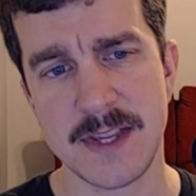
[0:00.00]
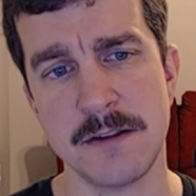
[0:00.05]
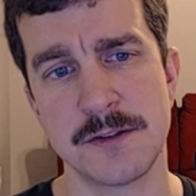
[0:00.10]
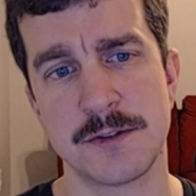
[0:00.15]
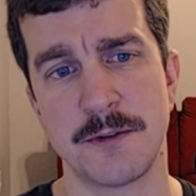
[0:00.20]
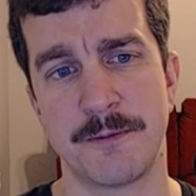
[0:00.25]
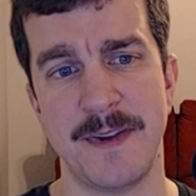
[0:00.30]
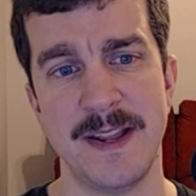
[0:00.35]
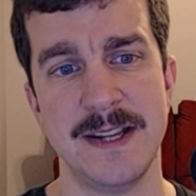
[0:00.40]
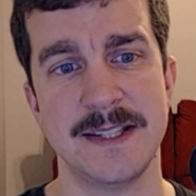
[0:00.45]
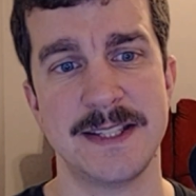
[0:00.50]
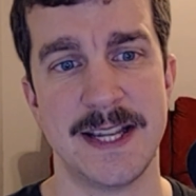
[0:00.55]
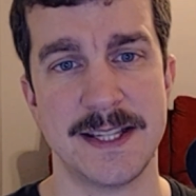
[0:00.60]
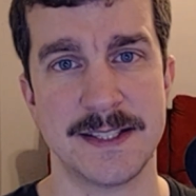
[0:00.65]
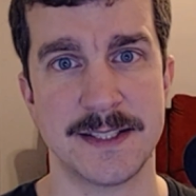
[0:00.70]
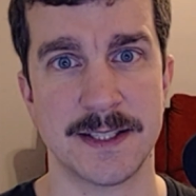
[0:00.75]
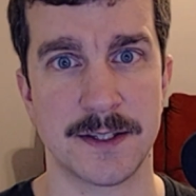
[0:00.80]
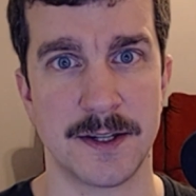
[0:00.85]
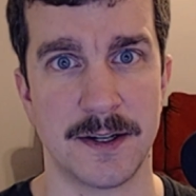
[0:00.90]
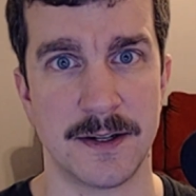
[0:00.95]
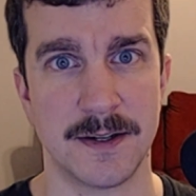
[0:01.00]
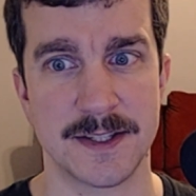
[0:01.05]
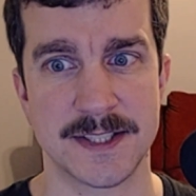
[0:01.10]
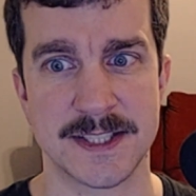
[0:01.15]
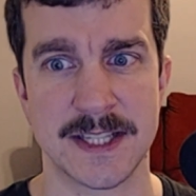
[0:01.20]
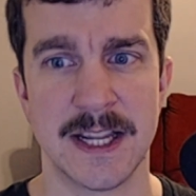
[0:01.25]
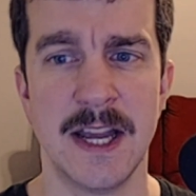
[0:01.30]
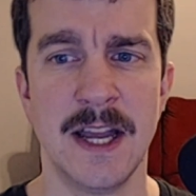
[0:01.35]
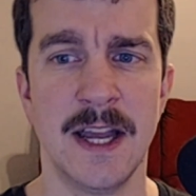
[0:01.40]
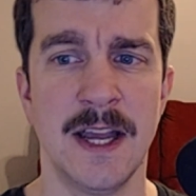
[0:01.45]
So fantastic
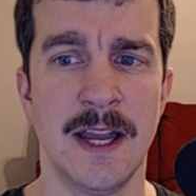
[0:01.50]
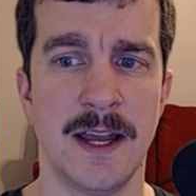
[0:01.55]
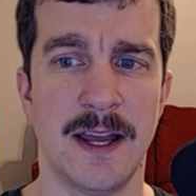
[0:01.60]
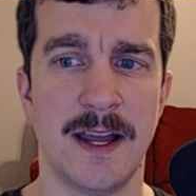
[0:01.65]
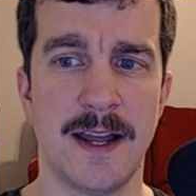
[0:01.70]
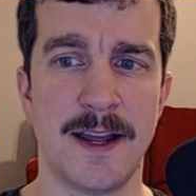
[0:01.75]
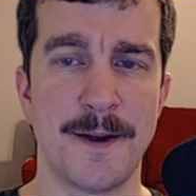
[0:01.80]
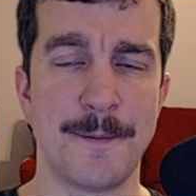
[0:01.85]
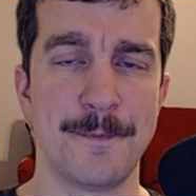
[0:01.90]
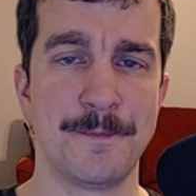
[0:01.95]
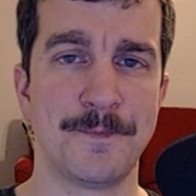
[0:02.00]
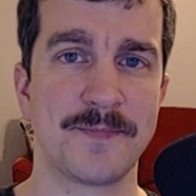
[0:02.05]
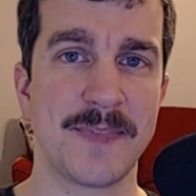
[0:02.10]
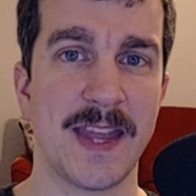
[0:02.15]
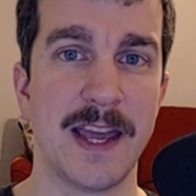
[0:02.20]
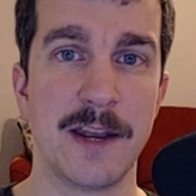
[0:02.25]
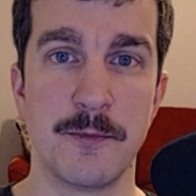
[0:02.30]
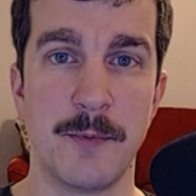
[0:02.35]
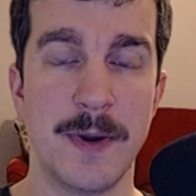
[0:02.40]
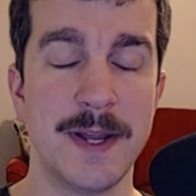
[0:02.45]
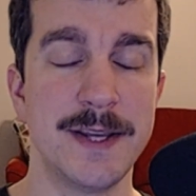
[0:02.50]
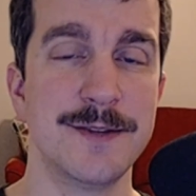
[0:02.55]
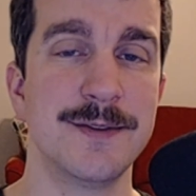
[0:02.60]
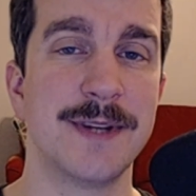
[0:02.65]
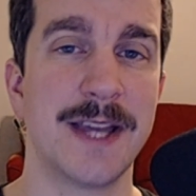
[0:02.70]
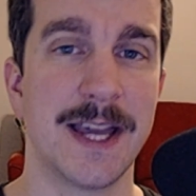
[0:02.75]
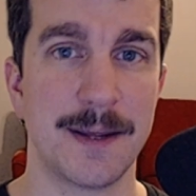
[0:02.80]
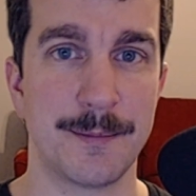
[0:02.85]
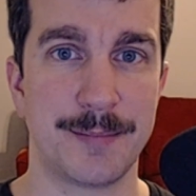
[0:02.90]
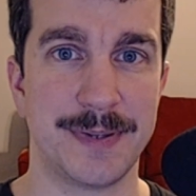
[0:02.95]
cards. And when you
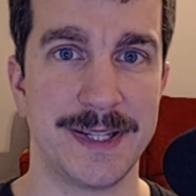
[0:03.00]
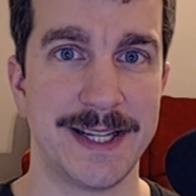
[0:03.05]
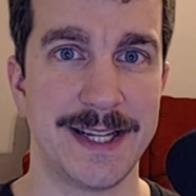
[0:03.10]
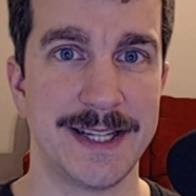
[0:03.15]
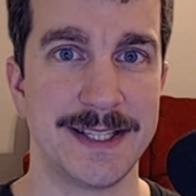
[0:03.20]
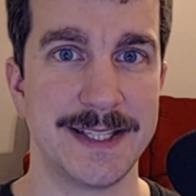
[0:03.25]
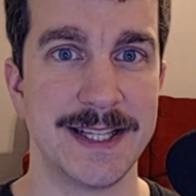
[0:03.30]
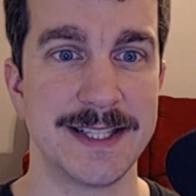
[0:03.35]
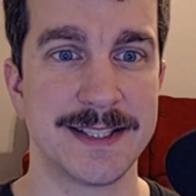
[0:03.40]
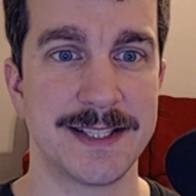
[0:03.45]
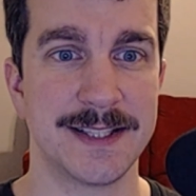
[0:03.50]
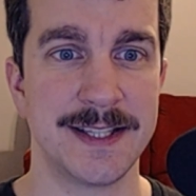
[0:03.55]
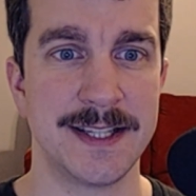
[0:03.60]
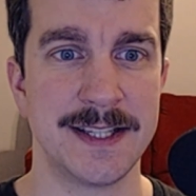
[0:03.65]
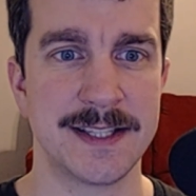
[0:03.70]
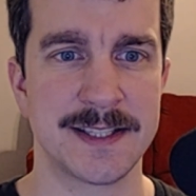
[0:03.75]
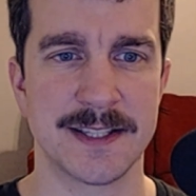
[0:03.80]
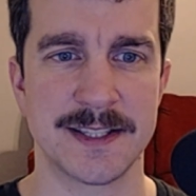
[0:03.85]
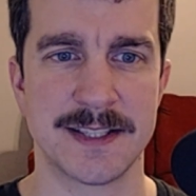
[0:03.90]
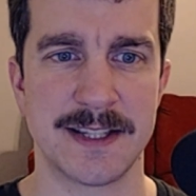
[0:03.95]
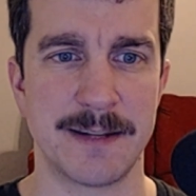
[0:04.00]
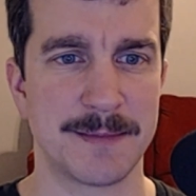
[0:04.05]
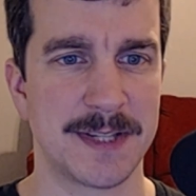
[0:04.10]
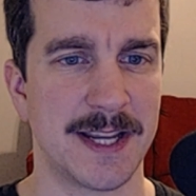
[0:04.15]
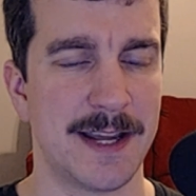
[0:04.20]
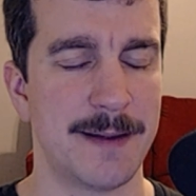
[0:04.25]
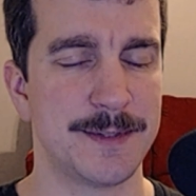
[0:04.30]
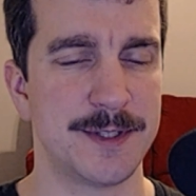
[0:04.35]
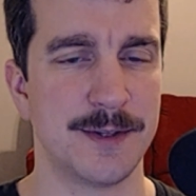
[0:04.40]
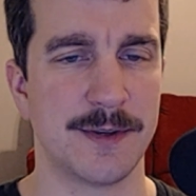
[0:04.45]
get played into these,
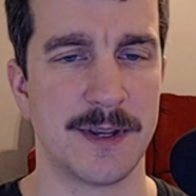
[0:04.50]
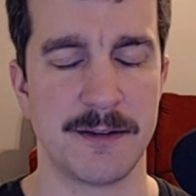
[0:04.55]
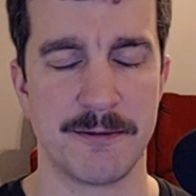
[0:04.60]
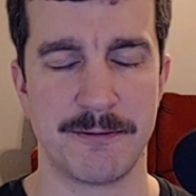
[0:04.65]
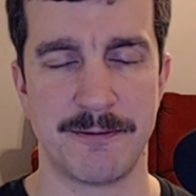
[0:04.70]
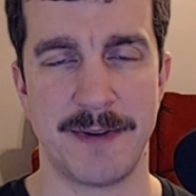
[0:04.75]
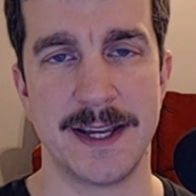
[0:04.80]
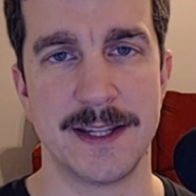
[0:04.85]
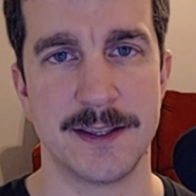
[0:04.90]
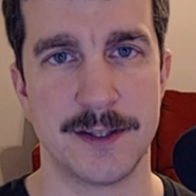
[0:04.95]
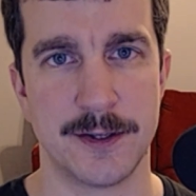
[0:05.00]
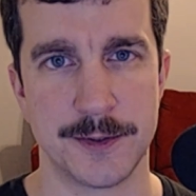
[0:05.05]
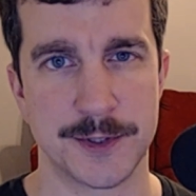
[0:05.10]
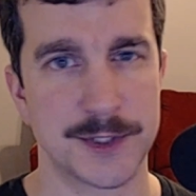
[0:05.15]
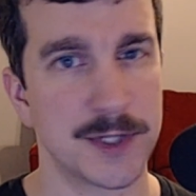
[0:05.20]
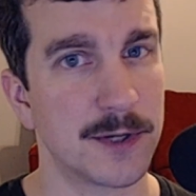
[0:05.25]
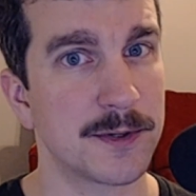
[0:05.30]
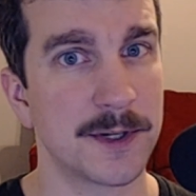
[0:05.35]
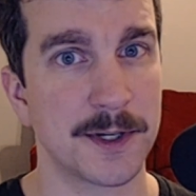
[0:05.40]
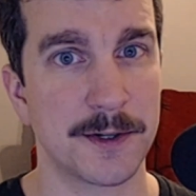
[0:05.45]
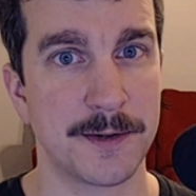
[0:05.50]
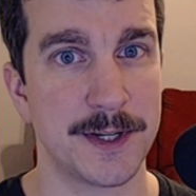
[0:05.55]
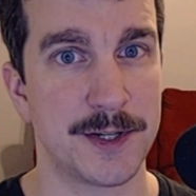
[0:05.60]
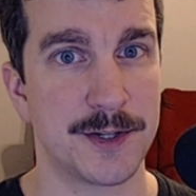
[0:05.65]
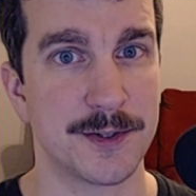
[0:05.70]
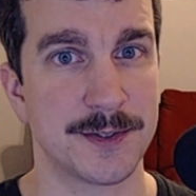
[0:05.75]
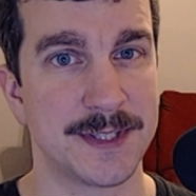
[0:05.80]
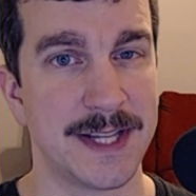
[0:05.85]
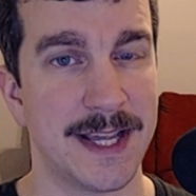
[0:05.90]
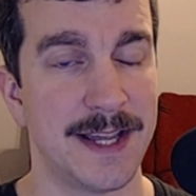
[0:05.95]
sometimes you can fight those token
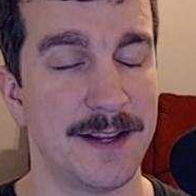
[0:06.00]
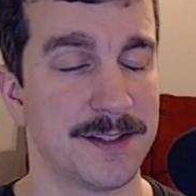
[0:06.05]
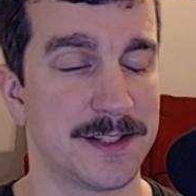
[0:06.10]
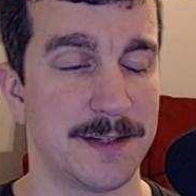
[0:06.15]
creatures down.